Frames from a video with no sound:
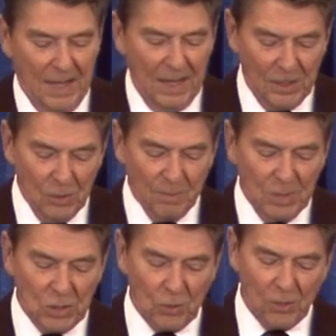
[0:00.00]
And you can
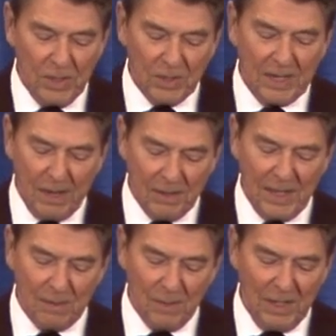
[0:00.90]
be sure he'll carry
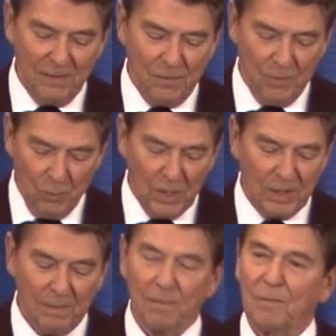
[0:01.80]
that relief with
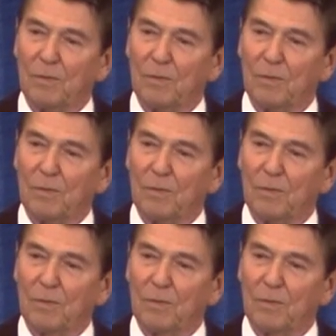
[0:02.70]
him